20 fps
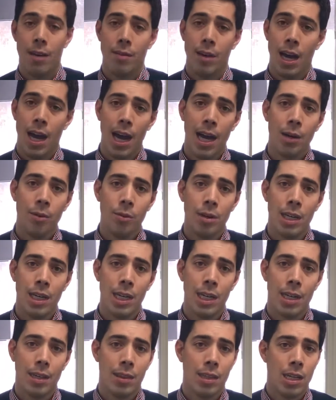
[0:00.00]
a high
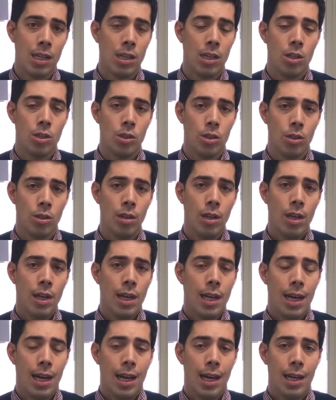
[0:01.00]
reading at the initial
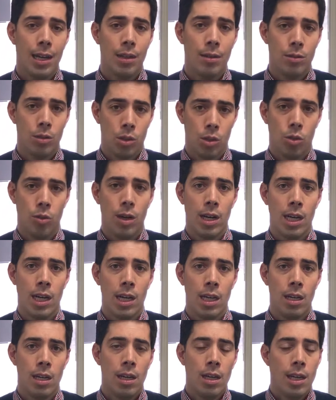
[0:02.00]

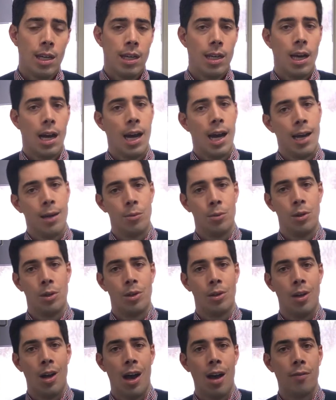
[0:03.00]
screening, I
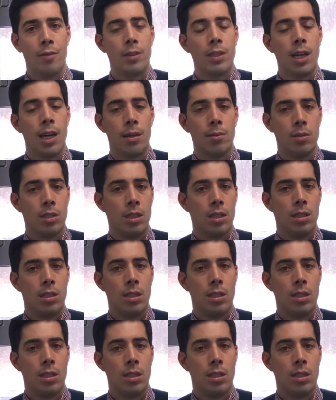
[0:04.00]
will oftentimes